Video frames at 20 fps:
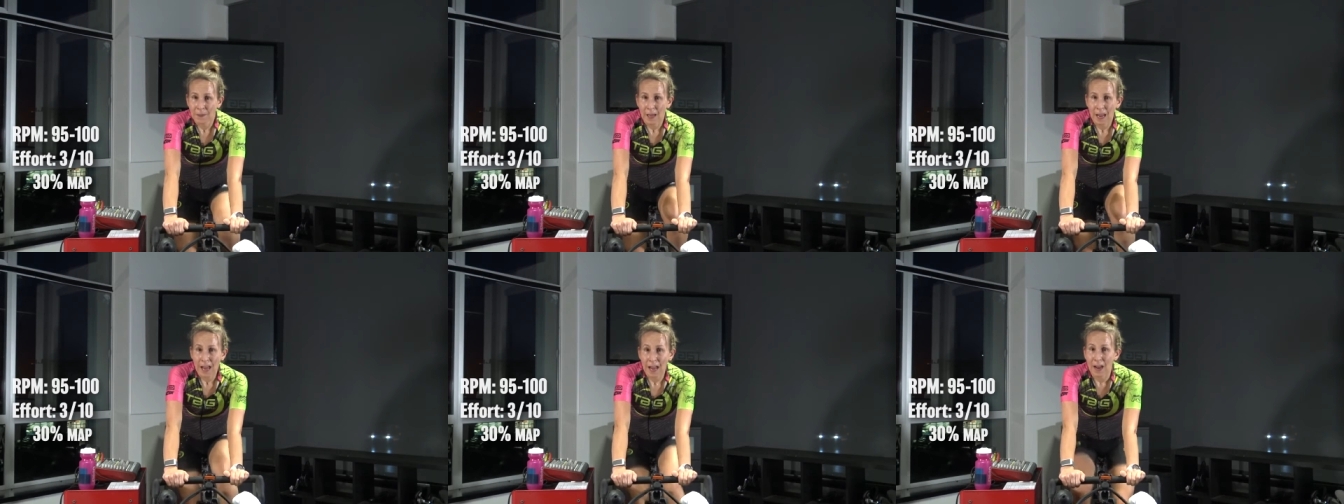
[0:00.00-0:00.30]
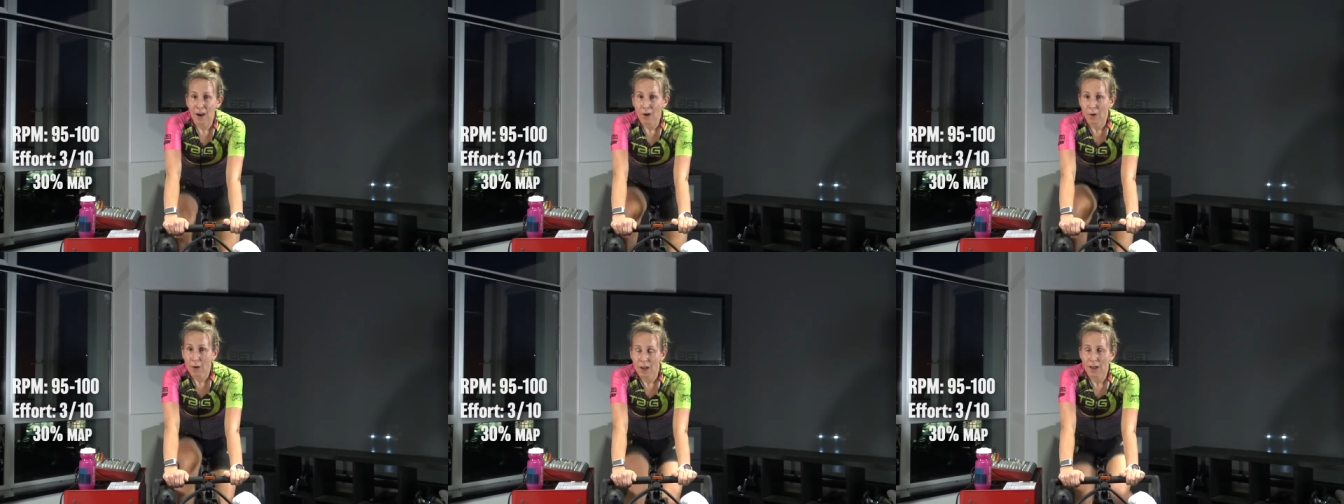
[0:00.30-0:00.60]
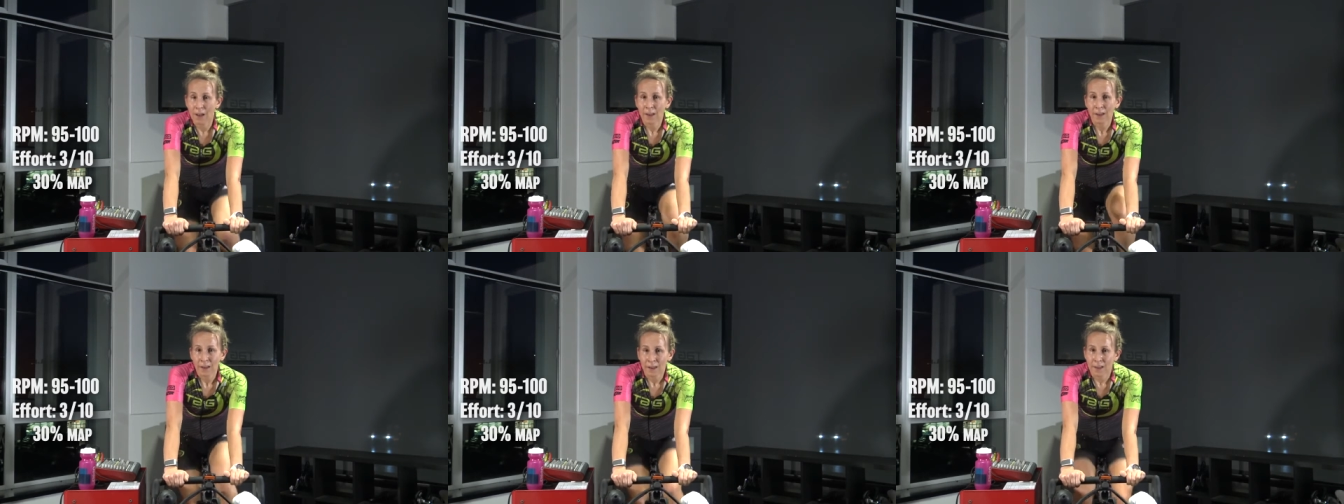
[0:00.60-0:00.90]
how
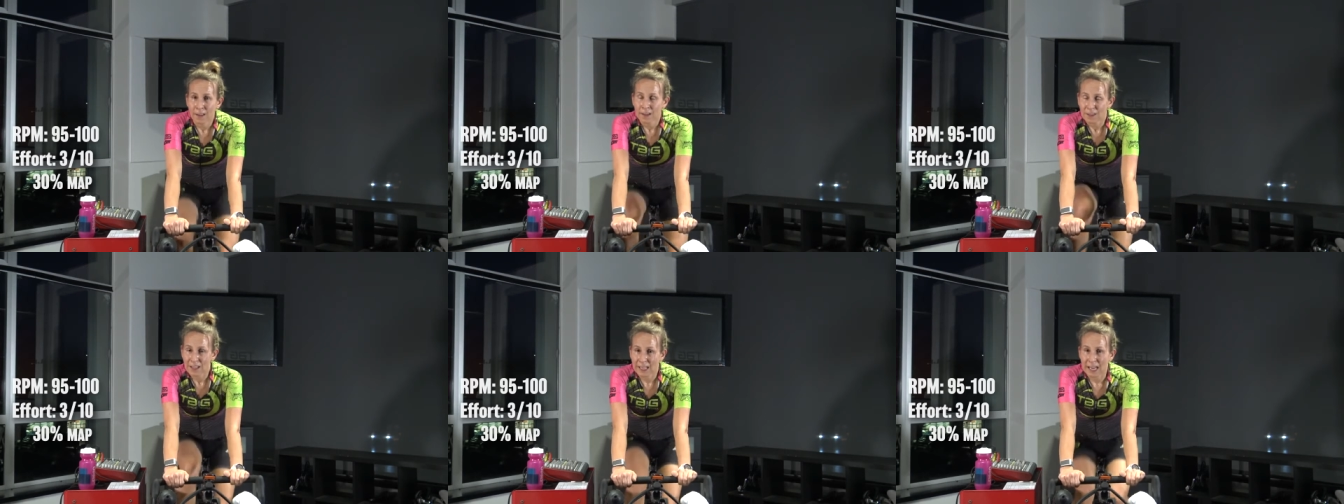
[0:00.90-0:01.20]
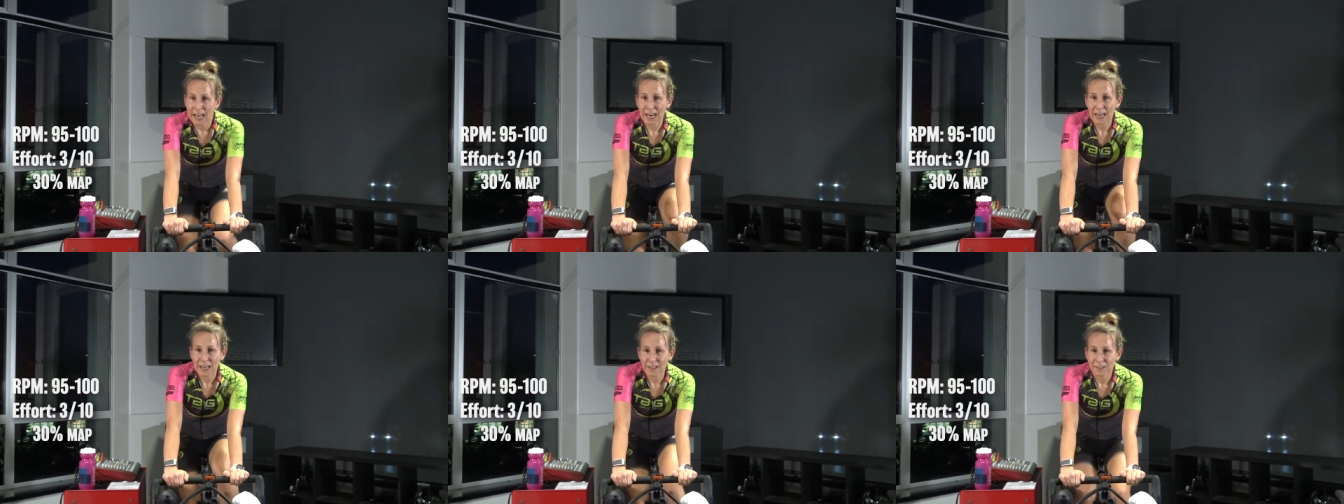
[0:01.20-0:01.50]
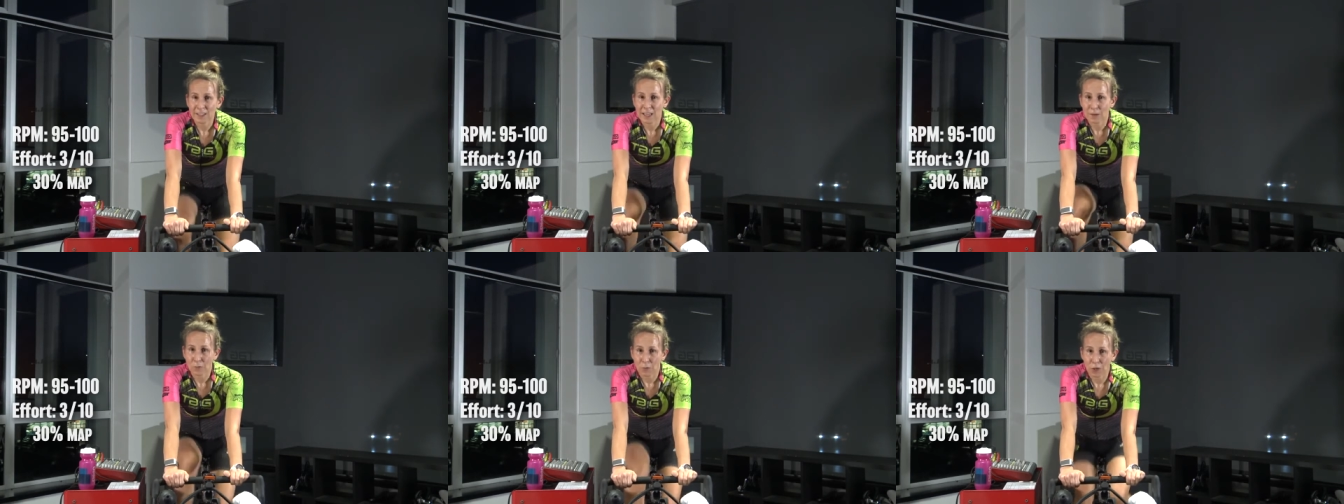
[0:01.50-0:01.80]
the
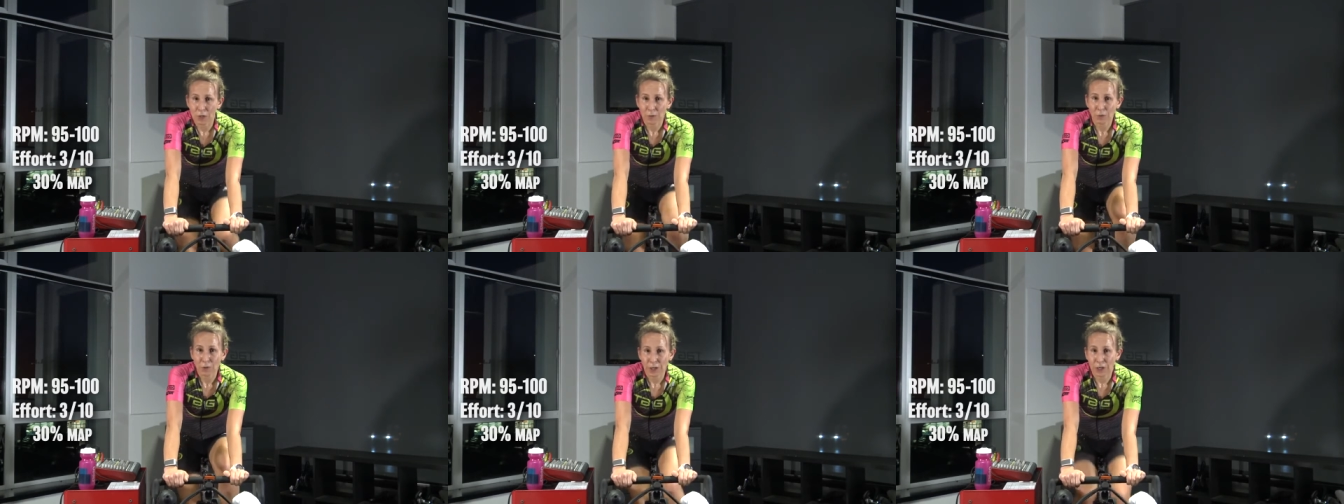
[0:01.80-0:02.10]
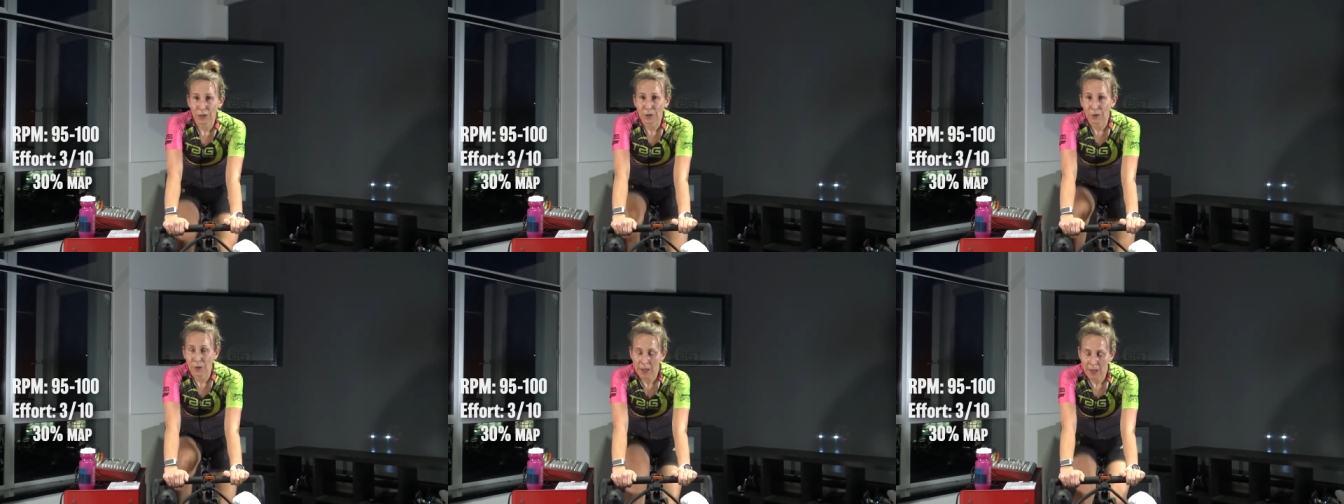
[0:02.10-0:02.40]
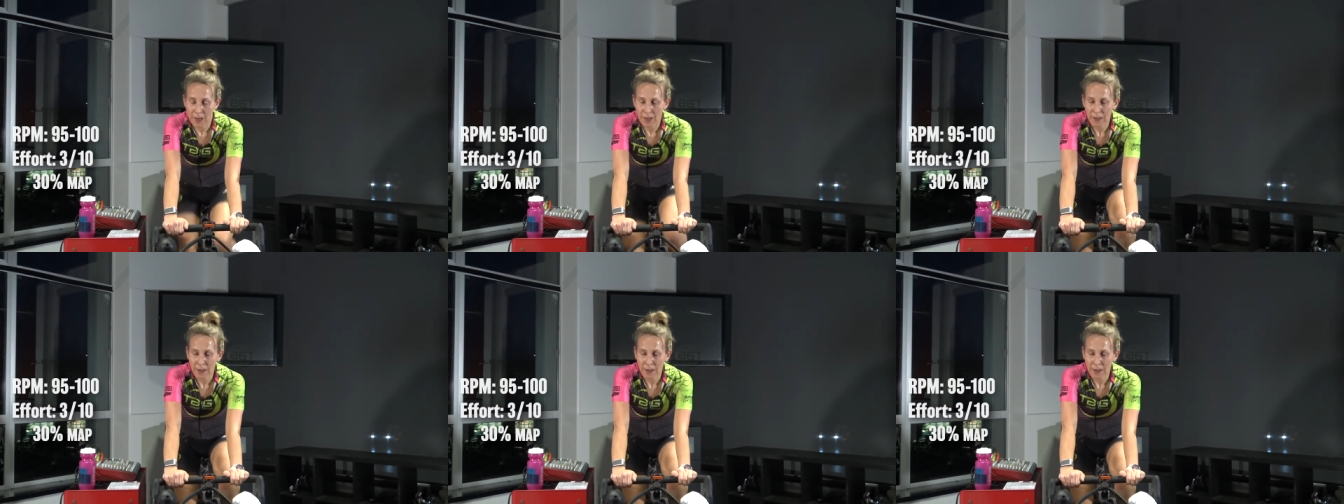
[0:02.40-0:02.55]
cadence can work for you